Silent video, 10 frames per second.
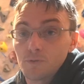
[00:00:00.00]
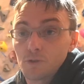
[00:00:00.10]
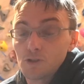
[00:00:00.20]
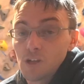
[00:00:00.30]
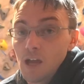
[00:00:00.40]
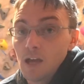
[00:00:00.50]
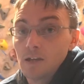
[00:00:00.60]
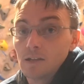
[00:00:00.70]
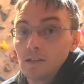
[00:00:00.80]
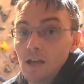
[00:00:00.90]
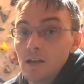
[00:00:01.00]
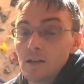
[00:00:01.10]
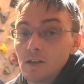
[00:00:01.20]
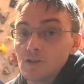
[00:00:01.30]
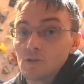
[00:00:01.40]
firsthand yet,
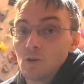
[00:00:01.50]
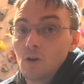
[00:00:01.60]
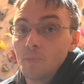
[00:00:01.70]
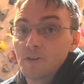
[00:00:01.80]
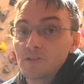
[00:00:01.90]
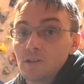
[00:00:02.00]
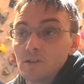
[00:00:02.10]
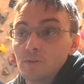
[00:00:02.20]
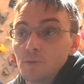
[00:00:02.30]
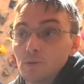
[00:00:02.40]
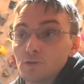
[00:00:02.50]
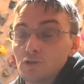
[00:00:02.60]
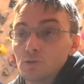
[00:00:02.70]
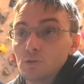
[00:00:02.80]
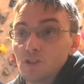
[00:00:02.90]
and so I'm excited to be able
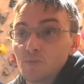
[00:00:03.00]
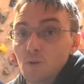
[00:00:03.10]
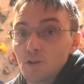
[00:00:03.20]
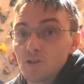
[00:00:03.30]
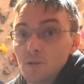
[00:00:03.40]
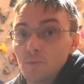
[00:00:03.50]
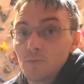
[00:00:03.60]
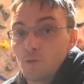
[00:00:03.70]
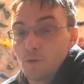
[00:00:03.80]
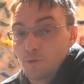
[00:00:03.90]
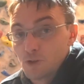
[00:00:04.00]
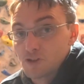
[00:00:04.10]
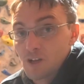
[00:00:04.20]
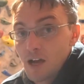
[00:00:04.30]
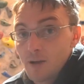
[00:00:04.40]
to experience them the first
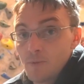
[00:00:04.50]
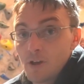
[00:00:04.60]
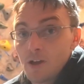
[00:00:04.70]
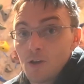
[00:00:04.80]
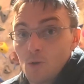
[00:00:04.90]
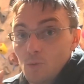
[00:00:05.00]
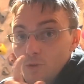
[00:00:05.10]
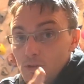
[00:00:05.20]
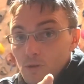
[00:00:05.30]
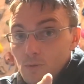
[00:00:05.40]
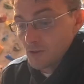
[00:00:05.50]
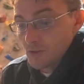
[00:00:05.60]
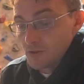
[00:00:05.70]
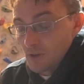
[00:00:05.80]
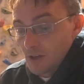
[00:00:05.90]
time with you.
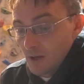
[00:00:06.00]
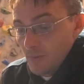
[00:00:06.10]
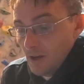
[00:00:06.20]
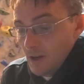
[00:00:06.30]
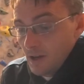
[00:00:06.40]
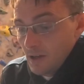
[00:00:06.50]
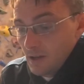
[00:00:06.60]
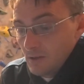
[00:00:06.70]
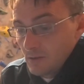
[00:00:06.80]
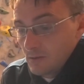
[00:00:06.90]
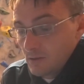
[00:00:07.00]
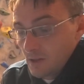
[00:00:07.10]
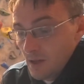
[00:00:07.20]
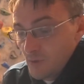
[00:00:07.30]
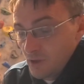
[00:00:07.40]
So I got my
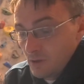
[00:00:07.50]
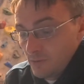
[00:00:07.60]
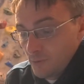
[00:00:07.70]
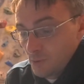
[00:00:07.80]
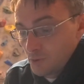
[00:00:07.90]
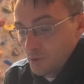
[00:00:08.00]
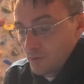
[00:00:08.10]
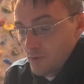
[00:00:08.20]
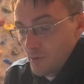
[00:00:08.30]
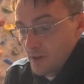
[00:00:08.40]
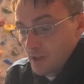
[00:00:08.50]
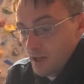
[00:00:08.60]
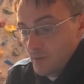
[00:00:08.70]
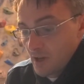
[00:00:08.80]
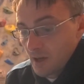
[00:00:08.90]
climbing folder of all my
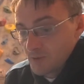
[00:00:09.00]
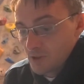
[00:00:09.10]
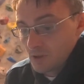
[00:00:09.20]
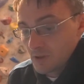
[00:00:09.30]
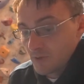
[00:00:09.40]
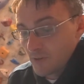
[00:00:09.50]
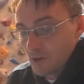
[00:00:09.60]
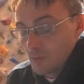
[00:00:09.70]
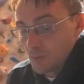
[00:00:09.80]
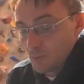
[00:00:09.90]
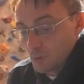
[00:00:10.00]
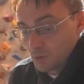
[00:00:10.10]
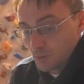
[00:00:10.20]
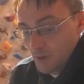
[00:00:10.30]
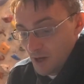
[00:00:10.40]
climbing apps here. Let's fire up
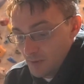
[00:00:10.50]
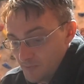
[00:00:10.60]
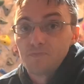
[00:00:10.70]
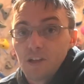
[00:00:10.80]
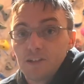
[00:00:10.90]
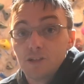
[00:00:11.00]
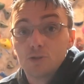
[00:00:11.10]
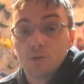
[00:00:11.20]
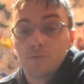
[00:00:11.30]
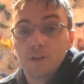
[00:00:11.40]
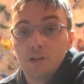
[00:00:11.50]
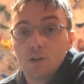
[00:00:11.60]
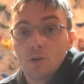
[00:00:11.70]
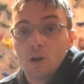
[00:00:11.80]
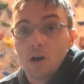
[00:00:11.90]
Boulder Bot. I did do a video
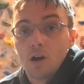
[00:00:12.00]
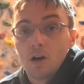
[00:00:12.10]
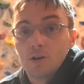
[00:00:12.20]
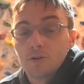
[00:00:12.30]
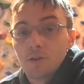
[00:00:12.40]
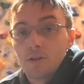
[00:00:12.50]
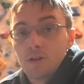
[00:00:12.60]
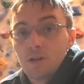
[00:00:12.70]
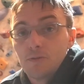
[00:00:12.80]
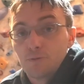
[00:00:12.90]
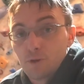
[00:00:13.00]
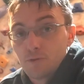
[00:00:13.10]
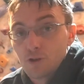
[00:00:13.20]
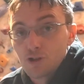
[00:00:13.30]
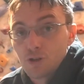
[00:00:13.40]
on the free
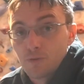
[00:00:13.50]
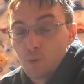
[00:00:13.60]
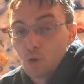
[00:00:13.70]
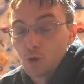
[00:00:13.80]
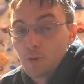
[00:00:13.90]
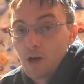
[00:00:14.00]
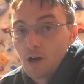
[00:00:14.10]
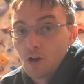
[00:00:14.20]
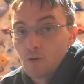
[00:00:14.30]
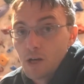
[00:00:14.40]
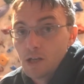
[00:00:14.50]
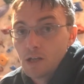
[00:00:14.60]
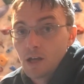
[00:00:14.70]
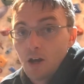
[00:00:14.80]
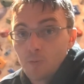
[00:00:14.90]
version of Boulder Bot already,
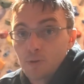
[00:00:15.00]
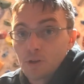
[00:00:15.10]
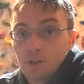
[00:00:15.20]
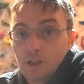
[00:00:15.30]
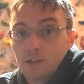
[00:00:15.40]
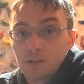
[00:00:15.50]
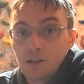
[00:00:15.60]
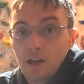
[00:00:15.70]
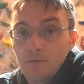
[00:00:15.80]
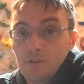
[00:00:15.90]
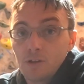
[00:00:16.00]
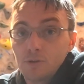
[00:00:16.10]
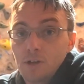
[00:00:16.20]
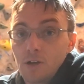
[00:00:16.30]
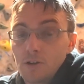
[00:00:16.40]
and I'll put a link to that video
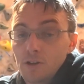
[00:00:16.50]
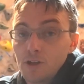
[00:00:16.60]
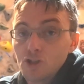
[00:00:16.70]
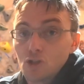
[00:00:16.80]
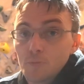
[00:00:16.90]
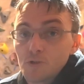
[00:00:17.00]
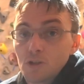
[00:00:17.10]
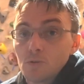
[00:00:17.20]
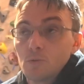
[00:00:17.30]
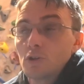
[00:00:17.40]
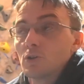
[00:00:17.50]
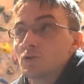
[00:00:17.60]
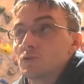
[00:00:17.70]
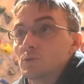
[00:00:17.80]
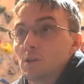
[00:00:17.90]
down in the description where it goes
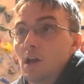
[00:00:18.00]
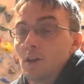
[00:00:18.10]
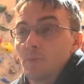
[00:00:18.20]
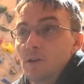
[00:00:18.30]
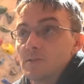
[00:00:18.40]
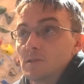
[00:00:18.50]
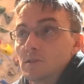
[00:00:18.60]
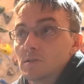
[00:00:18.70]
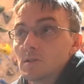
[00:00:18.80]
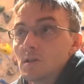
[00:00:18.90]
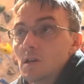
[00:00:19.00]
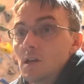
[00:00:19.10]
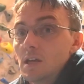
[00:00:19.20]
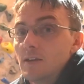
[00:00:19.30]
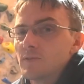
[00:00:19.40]
through a lot of the basics.
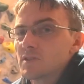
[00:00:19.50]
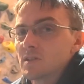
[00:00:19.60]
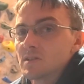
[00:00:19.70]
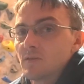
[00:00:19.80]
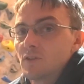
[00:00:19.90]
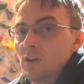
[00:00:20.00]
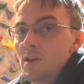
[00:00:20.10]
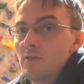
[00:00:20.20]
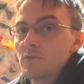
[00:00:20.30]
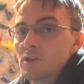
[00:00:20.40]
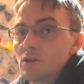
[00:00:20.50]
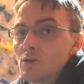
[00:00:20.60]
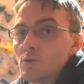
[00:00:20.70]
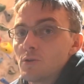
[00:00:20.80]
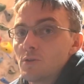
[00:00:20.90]
Even since I've done that
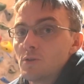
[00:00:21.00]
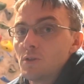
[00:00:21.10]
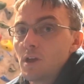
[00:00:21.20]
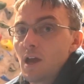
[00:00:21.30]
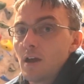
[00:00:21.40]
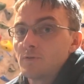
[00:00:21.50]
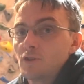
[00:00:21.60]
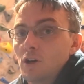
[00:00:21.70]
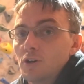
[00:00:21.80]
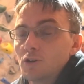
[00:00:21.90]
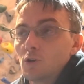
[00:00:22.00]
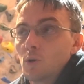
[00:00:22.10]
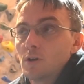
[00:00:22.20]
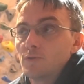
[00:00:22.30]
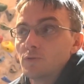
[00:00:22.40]
video, they have done
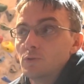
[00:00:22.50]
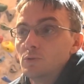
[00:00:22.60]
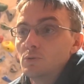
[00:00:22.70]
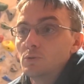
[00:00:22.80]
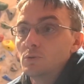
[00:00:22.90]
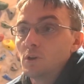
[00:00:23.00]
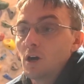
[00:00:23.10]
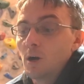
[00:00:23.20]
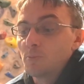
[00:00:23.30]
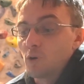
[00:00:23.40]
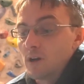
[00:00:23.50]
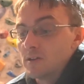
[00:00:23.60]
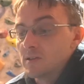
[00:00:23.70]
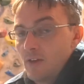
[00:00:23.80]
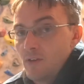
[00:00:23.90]
quite a few
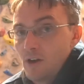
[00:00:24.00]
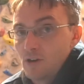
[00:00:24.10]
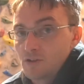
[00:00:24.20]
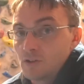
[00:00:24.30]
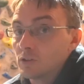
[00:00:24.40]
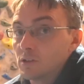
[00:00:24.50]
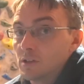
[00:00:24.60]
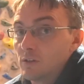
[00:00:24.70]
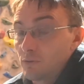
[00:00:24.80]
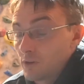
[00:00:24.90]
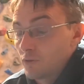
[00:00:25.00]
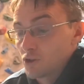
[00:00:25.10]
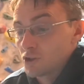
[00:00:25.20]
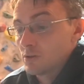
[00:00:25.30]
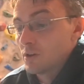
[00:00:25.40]
upgrades that are still in the free
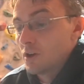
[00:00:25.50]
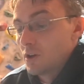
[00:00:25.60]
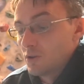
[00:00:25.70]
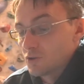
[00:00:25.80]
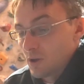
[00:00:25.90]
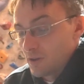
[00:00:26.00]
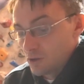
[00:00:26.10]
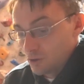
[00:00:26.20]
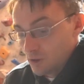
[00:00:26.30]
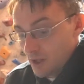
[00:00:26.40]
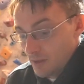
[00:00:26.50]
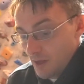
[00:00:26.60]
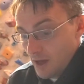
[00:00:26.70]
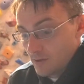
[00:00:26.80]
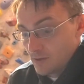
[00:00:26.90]
version. So I think you'll like
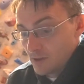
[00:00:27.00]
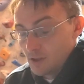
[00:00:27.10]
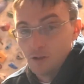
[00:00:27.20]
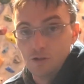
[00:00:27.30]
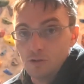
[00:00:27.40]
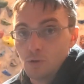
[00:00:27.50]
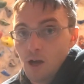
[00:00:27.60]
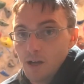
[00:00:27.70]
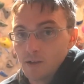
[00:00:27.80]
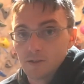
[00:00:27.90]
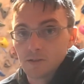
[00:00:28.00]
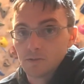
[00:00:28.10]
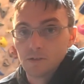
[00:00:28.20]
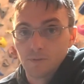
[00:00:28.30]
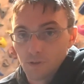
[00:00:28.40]
that. The UI is
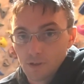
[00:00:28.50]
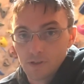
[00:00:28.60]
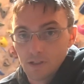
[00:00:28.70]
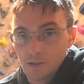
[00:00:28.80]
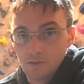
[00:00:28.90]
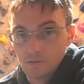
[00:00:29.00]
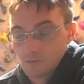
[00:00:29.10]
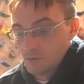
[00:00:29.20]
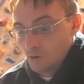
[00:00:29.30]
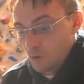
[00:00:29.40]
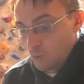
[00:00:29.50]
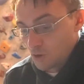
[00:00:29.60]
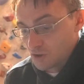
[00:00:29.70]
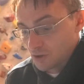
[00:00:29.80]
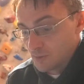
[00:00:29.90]
different and it
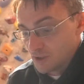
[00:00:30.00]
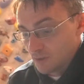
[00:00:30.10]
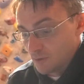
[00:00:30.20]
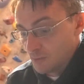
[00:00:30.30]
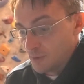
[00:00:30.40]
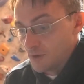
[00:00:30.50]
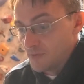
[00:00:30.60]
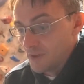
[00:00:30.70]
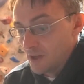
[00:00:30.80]
works a little bit different, but